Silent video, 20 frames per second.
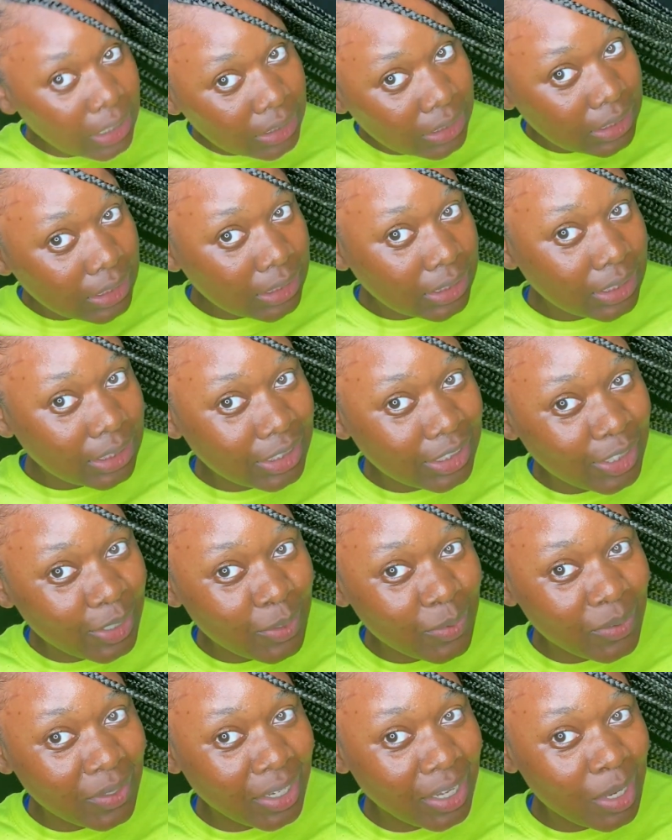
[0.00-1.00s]
just
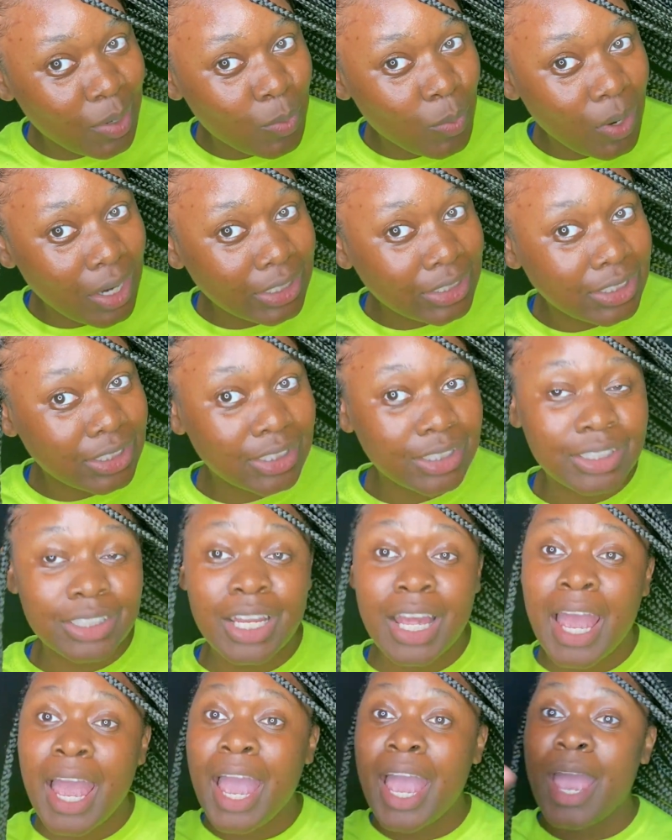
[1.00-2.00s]
continue to keep watching
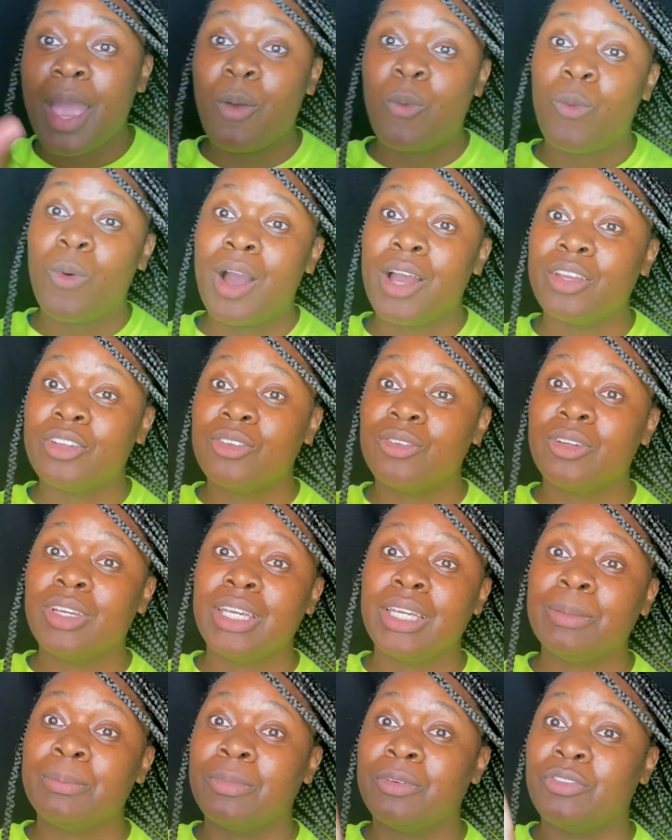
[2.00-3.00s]
and while you
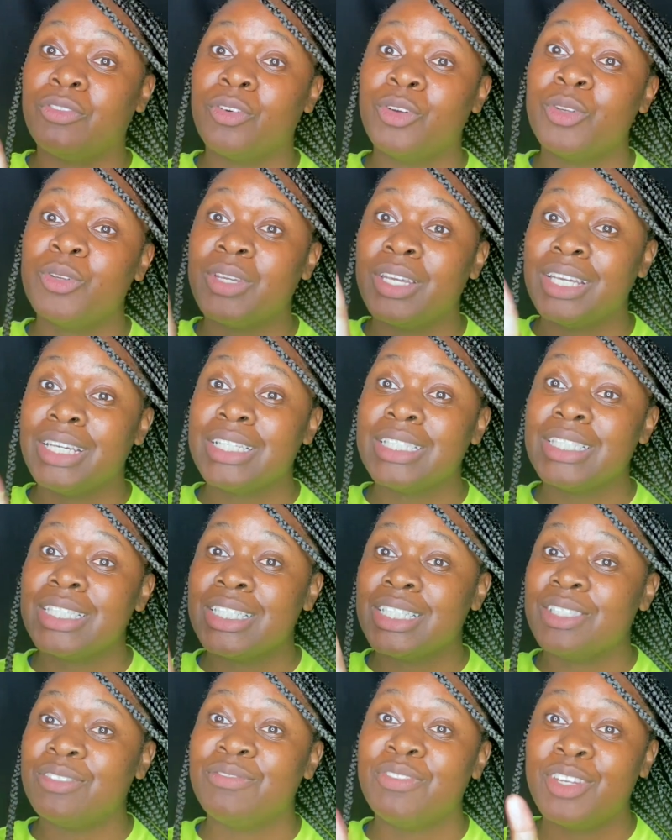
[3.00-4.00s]
get before you get into
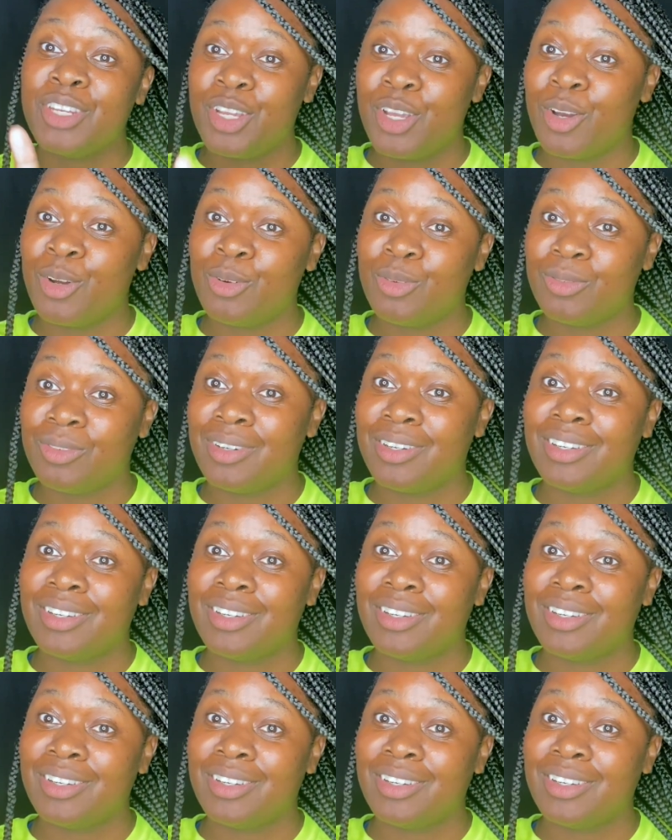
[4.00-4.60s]
this video